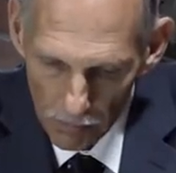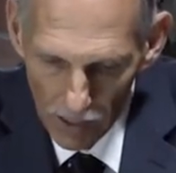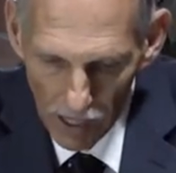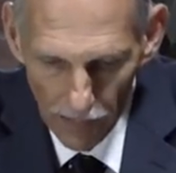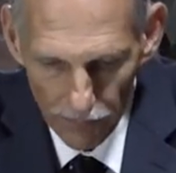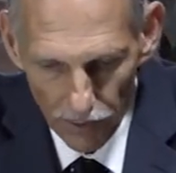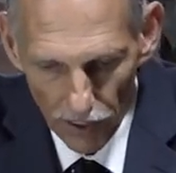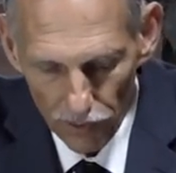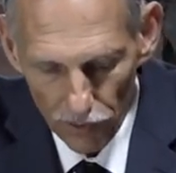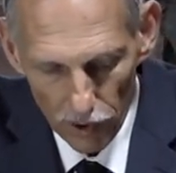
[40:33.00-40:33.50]

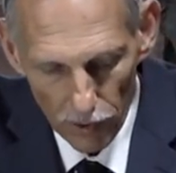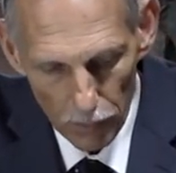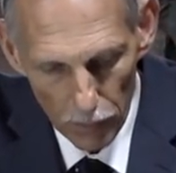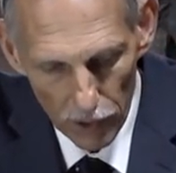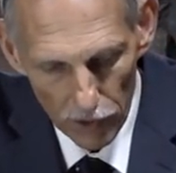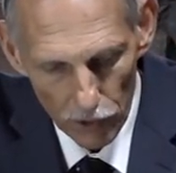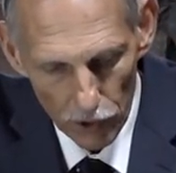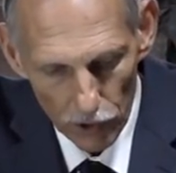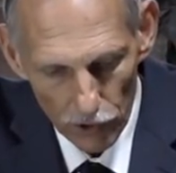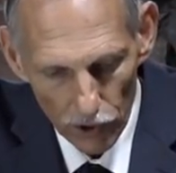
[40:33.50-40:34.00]
I've done some
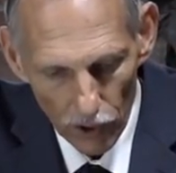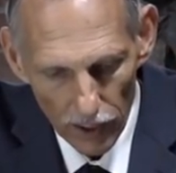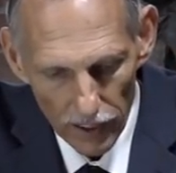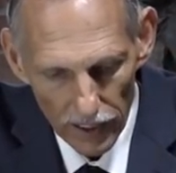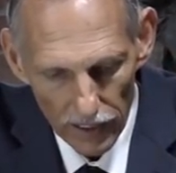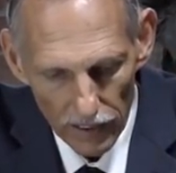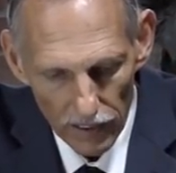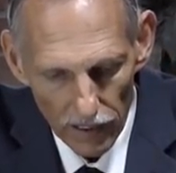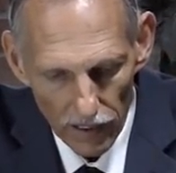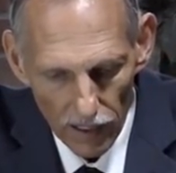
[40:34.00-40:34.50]
research on
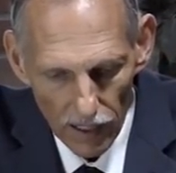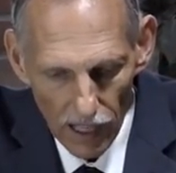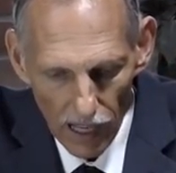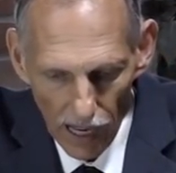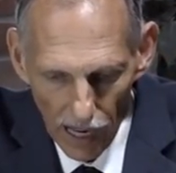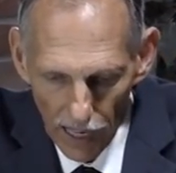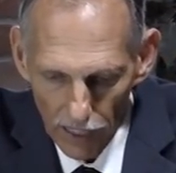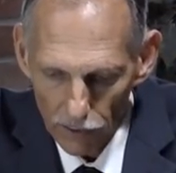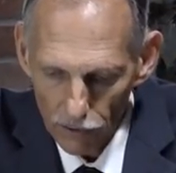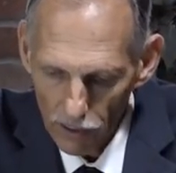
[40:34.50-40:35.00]
it.
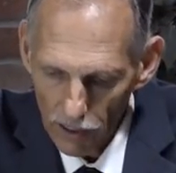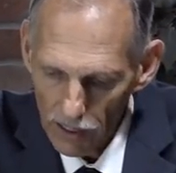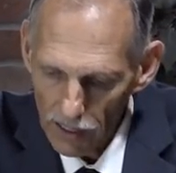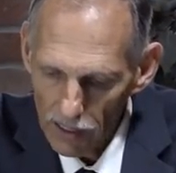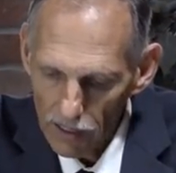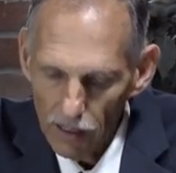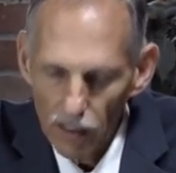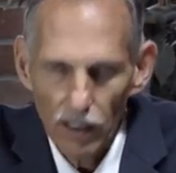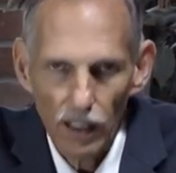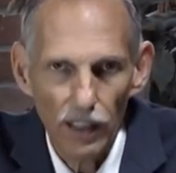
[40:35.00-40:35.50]

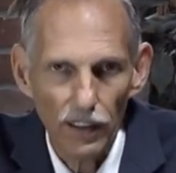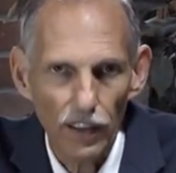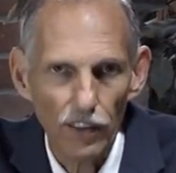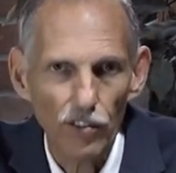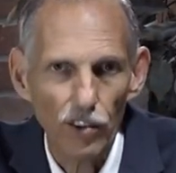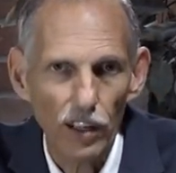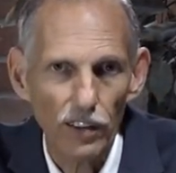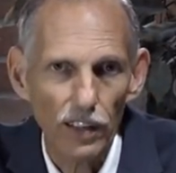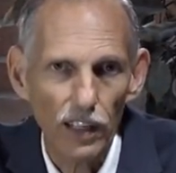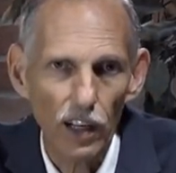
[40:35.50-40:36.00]
Actually, the
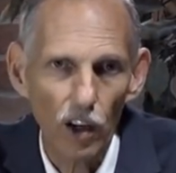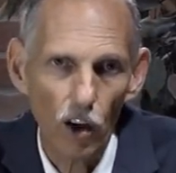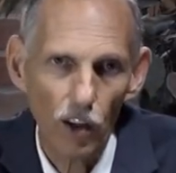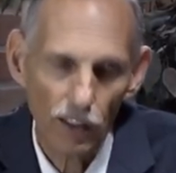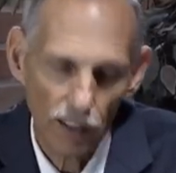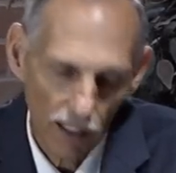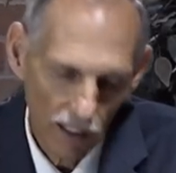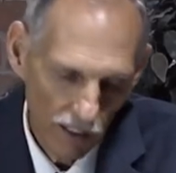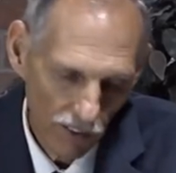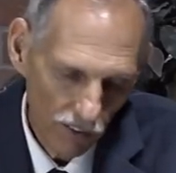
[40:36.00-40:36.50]
Sunday law
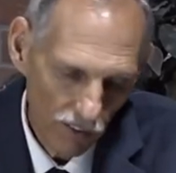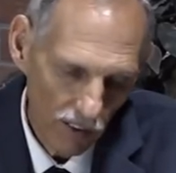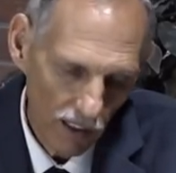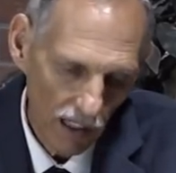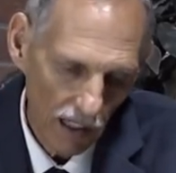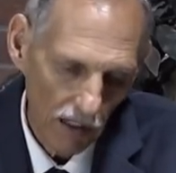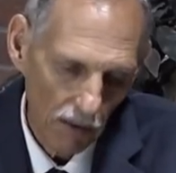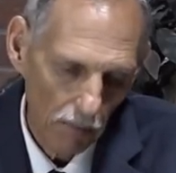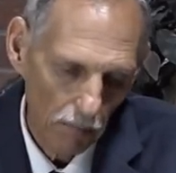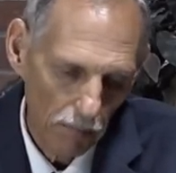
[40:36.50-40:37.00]
does
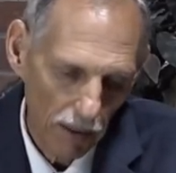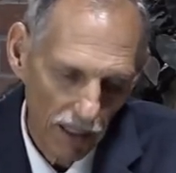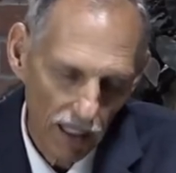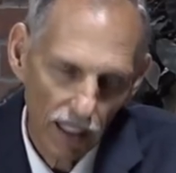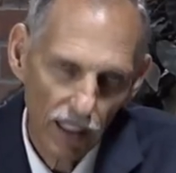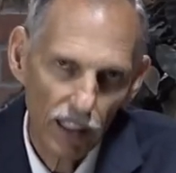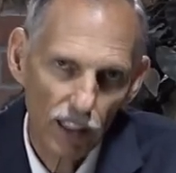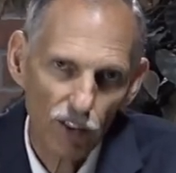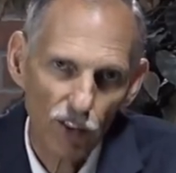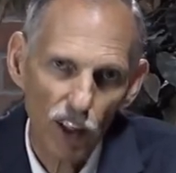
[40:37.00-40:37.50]

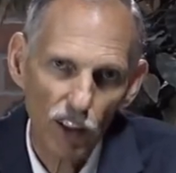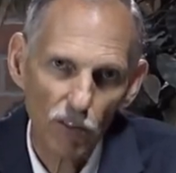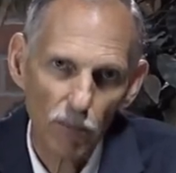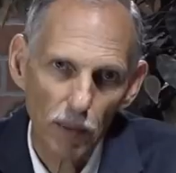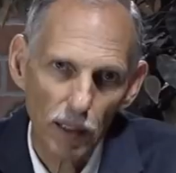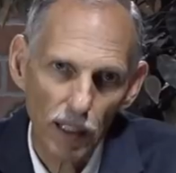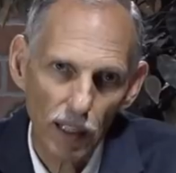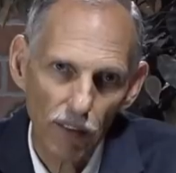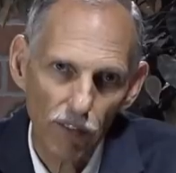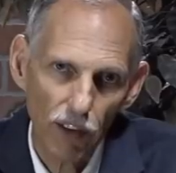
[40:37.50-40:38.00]
begin the
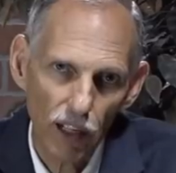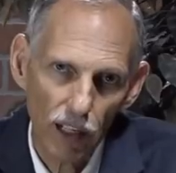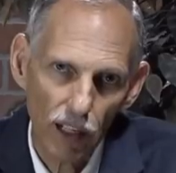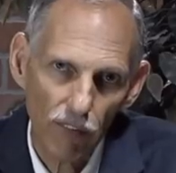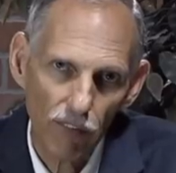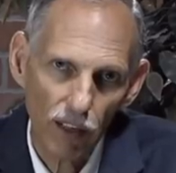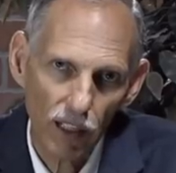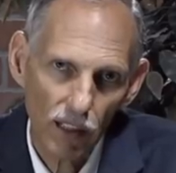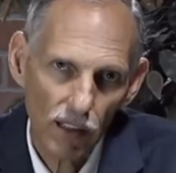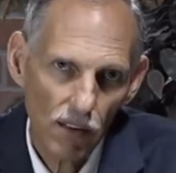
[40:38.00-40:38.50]
judgment of the
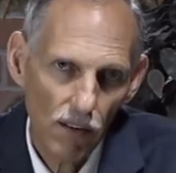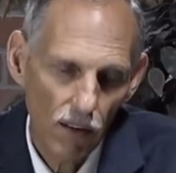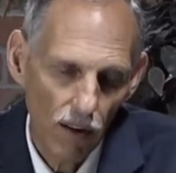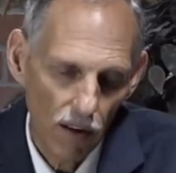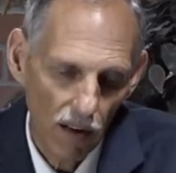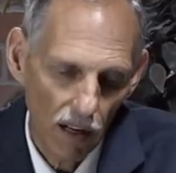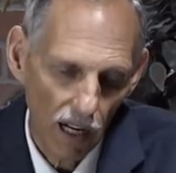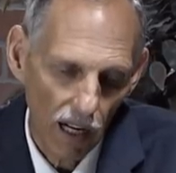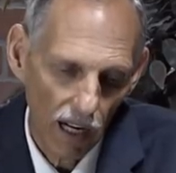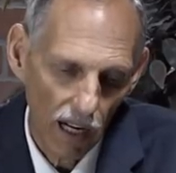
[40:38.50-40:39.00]
living
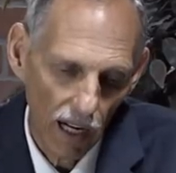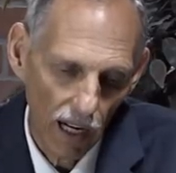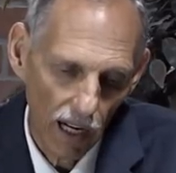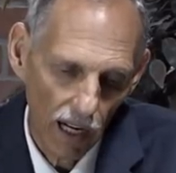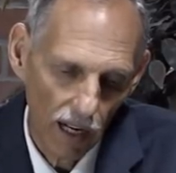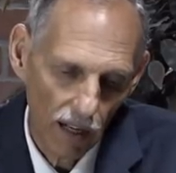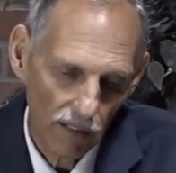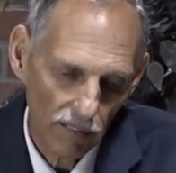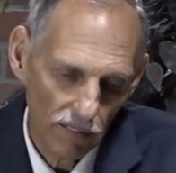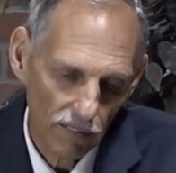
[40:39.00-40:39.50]

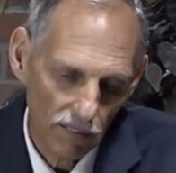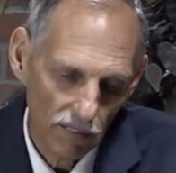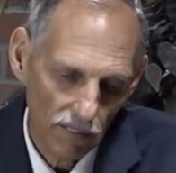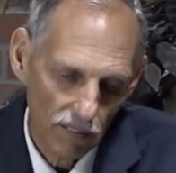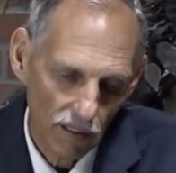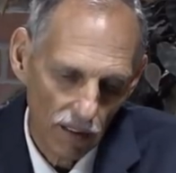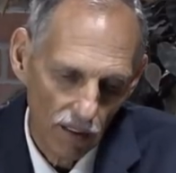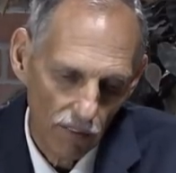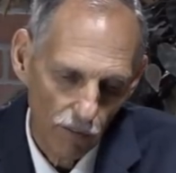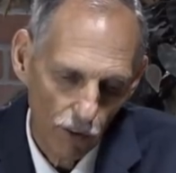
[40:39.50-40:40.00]
for
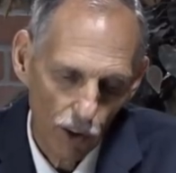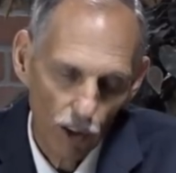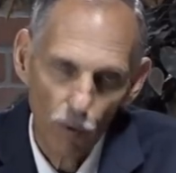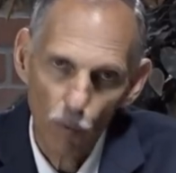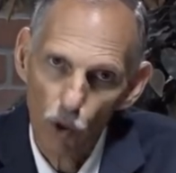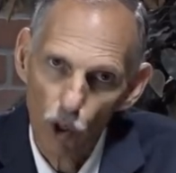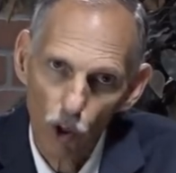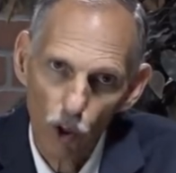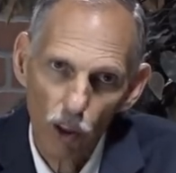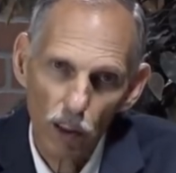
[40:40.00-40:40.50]
the
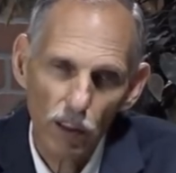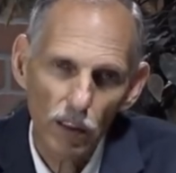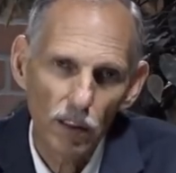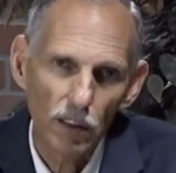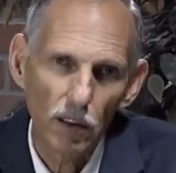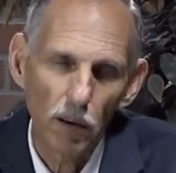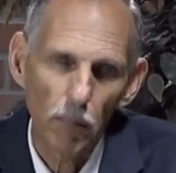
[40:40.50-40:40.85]
world.